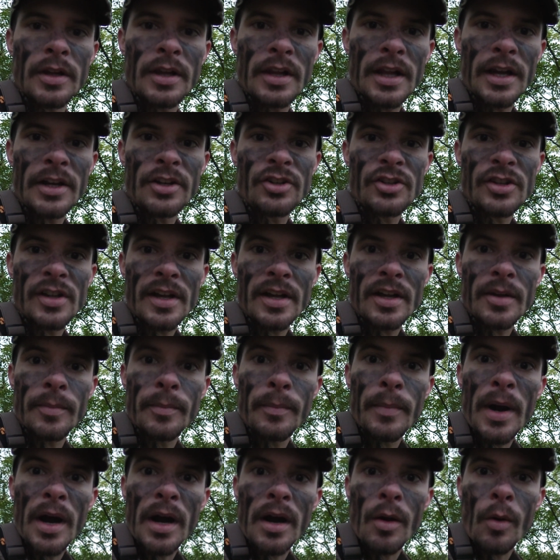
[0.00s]
I just had a
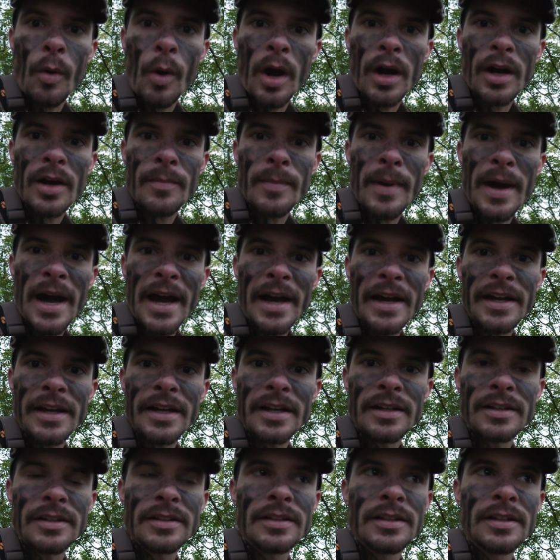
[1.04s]
buck walk by
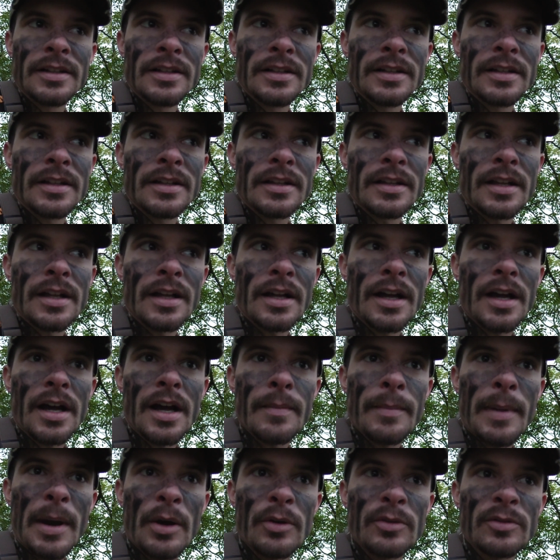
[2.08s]

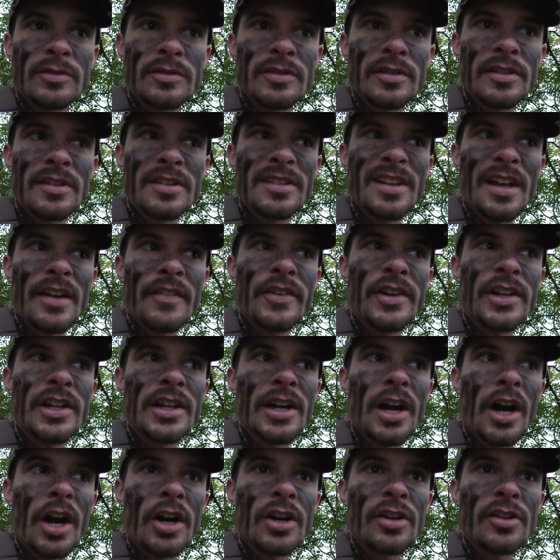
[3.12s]
about 70
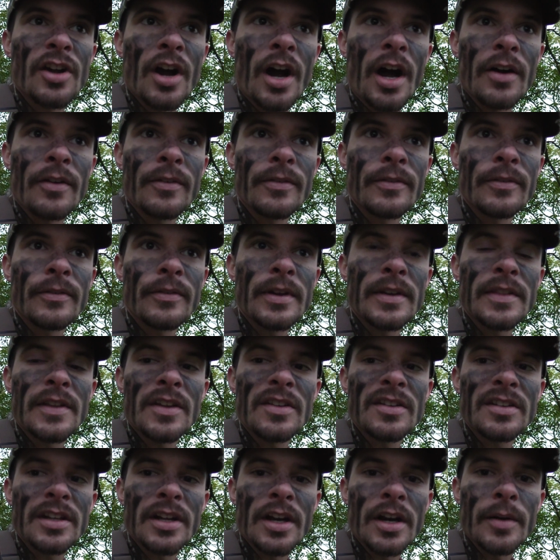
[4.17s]
yards off in the
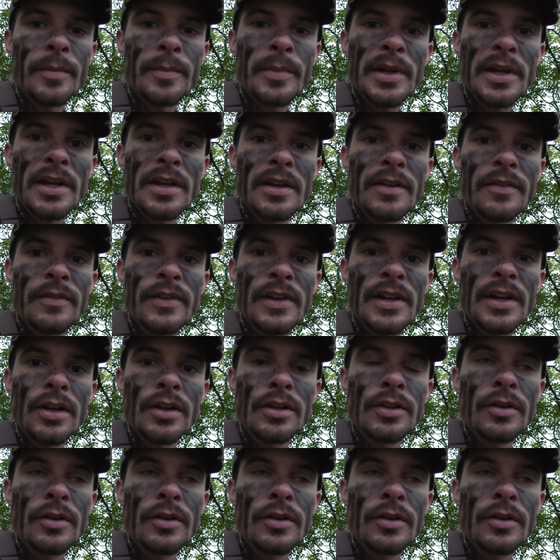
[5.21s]
CRP field.